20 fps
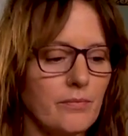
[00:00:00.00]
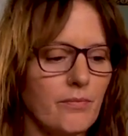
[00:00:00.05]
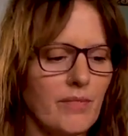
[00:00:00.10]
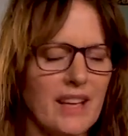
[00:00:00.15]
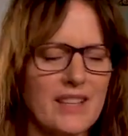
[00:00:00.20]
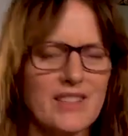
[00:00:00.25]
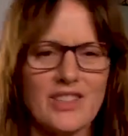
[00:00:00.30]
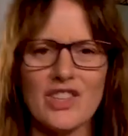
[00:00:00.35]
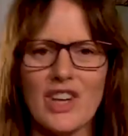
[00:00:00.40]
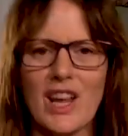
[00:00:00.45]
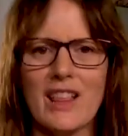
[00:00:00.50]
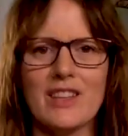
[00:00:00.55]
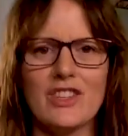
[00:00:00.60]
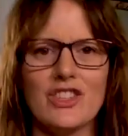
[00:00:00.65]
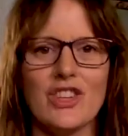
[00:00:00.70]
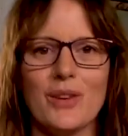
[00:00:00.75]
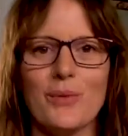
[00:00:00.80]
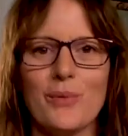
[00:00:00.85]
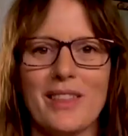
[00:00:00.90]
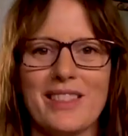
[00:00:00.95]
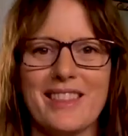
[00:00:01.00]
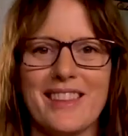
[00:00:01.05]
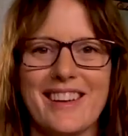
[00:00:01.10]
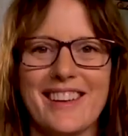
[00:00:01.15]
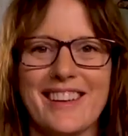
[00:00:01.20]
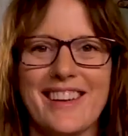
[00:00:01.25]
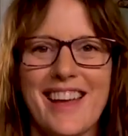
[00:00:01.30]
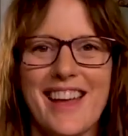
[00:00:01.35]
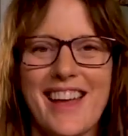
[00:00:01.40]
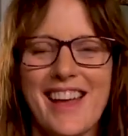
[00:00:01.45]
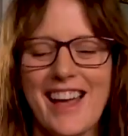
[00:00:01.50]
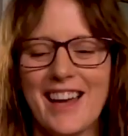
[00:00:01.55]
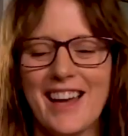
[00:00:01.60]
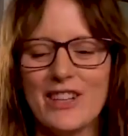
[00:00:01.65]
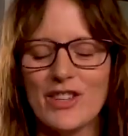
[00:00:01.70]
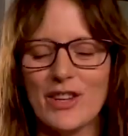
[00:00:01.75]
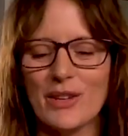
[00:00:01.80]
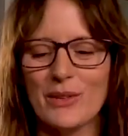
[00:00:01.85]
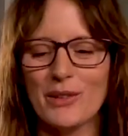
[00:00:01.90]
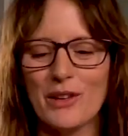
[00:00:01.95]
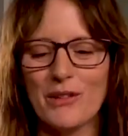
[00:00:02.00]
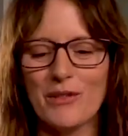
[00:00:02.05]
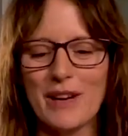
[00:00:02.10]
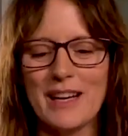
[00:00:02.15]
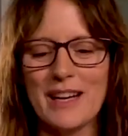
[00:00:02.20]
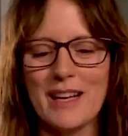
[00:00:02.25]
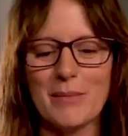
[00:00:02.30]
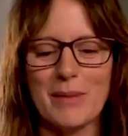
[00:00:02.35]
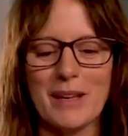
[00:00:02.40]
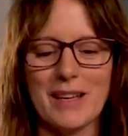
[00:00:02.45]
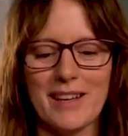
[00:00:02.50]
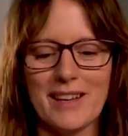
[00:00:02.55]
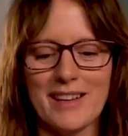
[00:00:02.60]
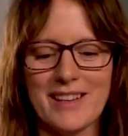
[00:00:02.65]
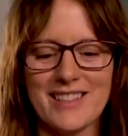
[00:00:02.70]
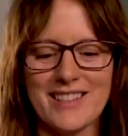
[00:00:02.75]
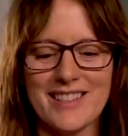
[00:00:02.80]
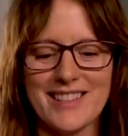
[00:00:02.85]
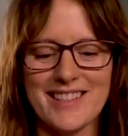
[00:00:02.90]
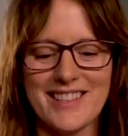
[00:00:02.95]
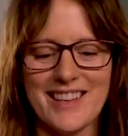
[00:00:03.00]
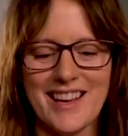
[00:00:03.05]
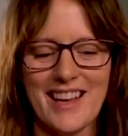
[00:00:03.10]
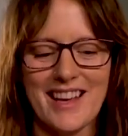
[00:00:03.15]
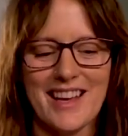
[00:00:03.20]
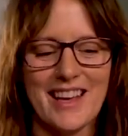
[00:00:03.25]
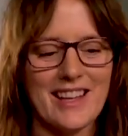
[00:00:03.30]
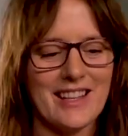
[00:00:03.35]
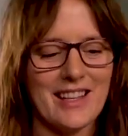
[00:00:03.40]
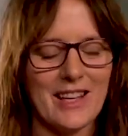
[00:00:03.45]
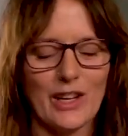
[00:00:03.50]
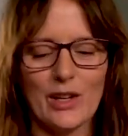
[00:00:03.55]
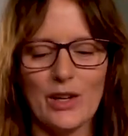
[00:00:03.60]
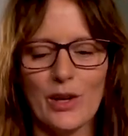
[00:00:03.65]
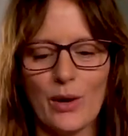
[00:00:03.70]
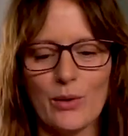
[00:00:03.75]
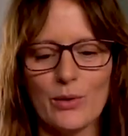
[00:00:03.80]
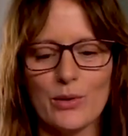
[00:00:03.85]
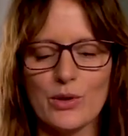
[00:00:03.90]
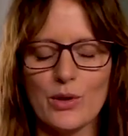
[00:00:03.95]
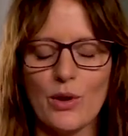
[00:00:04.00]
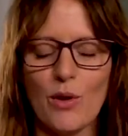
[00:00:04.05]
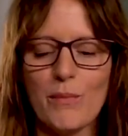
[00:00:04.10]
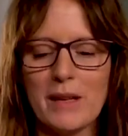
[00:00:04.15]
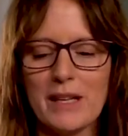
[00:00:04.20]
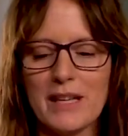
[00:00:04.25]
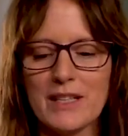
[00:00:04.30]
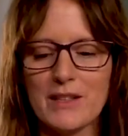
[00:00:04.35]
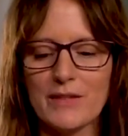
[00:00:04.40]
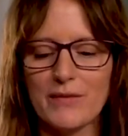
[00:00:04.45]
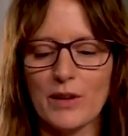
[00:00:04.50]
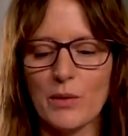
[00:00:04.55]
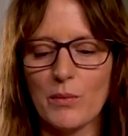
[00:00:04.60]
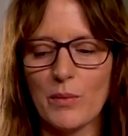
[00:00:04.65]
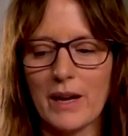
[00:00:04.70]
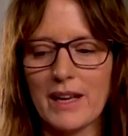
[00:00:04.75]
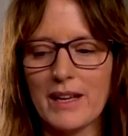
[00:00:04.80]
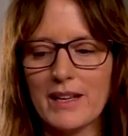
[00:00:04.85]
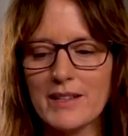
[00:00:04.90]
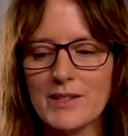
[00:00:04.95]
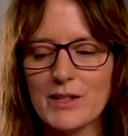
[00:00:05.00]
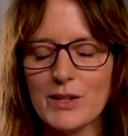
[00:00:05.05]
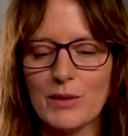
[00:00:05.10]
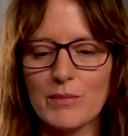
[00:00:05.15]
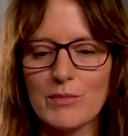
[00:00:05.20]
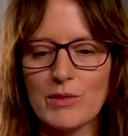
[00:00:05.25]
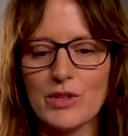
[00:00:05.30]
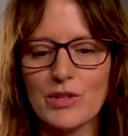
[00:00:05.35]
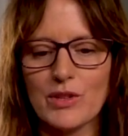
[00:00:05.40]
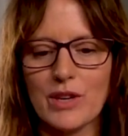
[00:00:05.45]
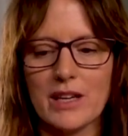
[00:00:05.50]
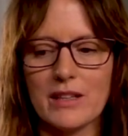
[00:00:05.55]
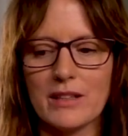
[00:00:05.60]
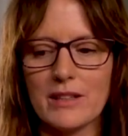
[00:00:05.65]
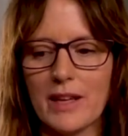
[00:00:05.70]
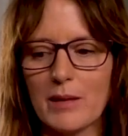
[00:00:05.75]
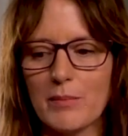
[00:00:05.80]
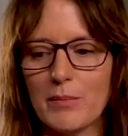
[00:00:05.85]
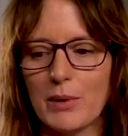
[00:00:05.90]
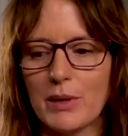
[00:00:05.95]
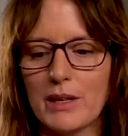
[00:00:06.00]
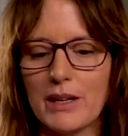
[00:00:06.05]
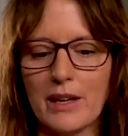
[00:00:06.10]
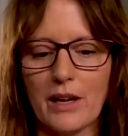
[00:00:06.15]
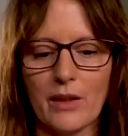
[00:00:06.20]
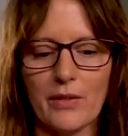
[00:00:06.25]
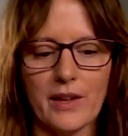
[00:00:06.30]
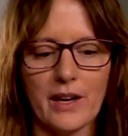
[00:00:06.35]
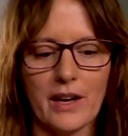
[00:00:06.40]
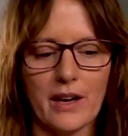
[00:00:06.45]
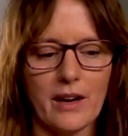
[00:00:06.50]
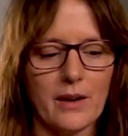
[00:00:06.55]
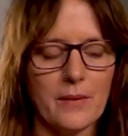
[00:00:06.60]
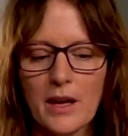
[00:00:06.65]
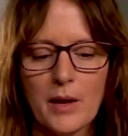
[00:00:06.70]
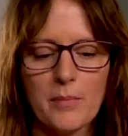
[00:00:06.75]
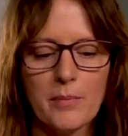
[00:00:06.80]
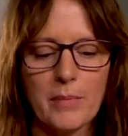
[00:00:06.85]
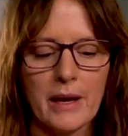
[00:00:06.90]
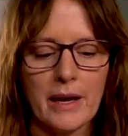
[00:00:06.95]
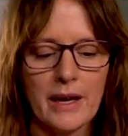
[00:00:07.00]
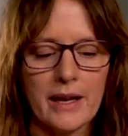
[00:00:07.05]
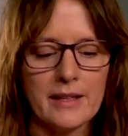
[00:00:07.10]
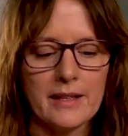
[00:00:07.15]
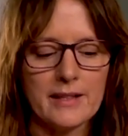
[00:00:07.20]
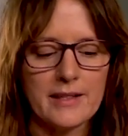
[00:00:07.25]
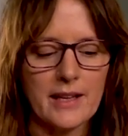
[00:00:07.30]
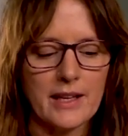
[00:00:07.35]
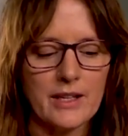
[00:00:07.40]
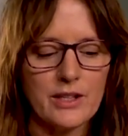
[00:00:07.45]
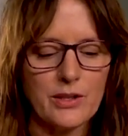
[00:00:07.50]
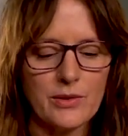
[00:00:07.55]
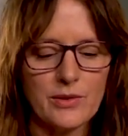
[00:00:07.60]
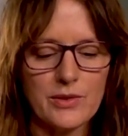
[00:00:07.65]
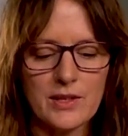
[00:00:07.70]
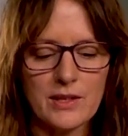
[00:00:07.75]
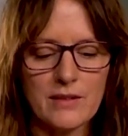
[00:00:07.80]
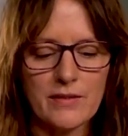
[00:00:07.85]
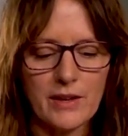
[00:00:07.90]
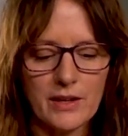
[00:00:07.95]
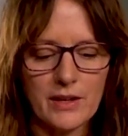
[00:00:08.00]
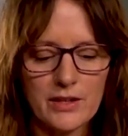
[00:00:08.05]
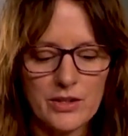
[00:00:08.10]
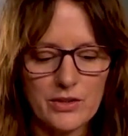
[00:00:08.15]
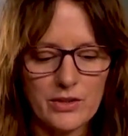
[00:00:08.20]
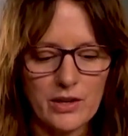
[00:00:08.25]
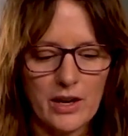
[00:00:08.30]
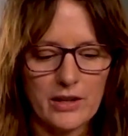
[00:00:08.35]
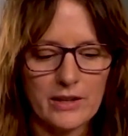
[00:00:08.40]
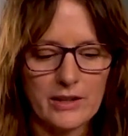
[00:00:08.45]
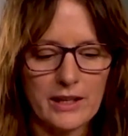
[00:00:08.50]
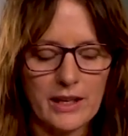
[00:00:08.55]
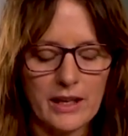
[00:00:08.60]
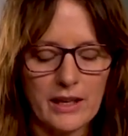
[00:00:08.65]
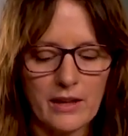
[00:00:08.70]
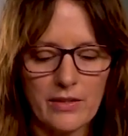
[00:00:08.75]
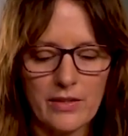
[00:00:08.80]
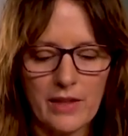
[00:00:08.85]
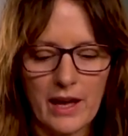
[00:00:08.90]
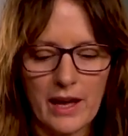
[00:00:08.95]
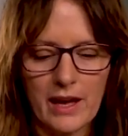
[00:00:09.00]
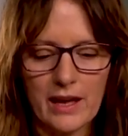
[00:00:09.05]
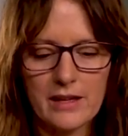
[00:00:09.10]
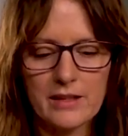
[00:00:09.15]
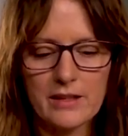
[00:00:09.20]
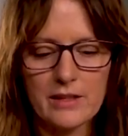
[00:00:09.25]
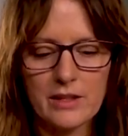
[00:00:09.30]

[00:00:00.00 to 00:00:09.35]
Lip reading: It's challenging with a general reading because it could go so many different ways. So I'm just trying to like put it out there. But I do see very strongly that